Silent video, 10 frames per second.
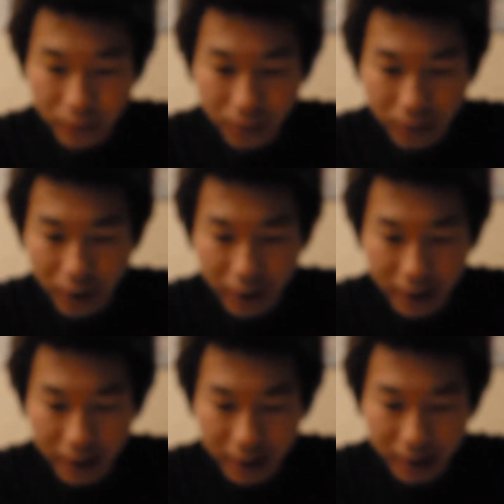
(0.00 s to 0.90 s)
Very
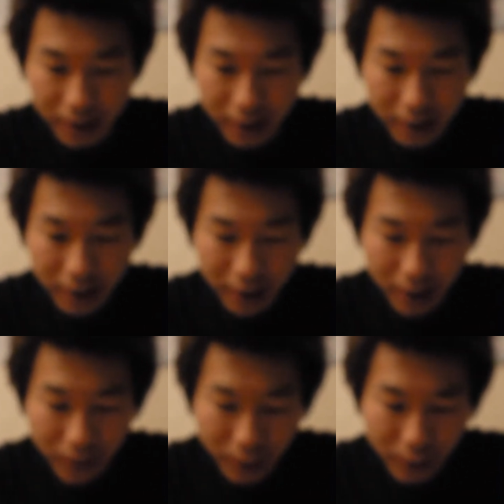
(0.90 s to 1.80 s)
easy.
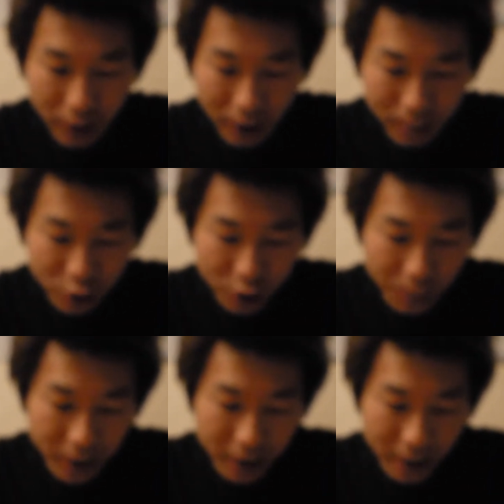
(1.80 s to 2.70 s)
If you come to
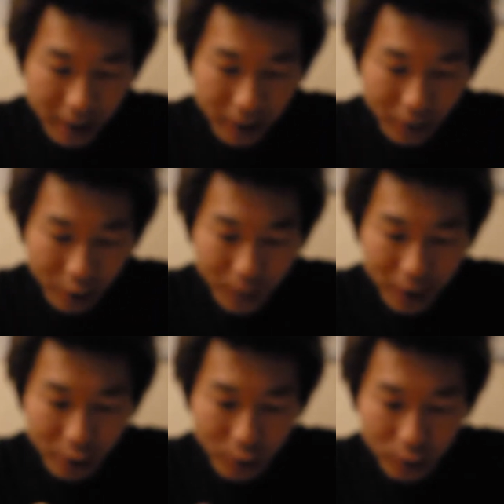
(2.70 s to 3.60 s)
Japan, I
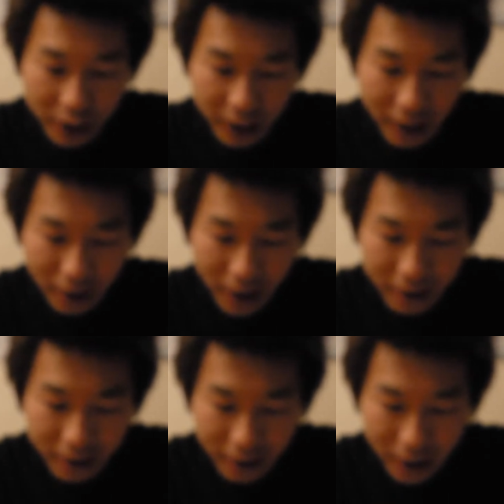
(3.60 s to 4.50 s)
recommend go check out at
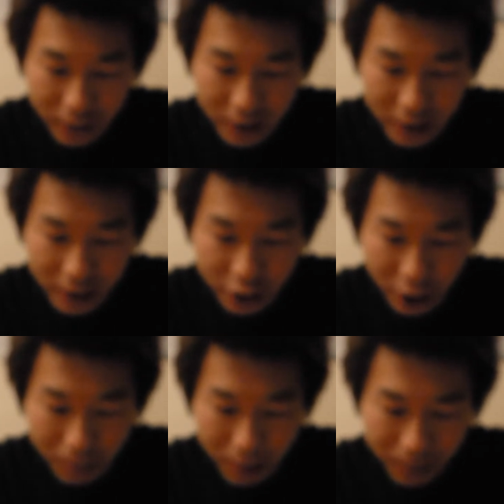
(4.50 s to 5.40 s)
the 100 yen shop.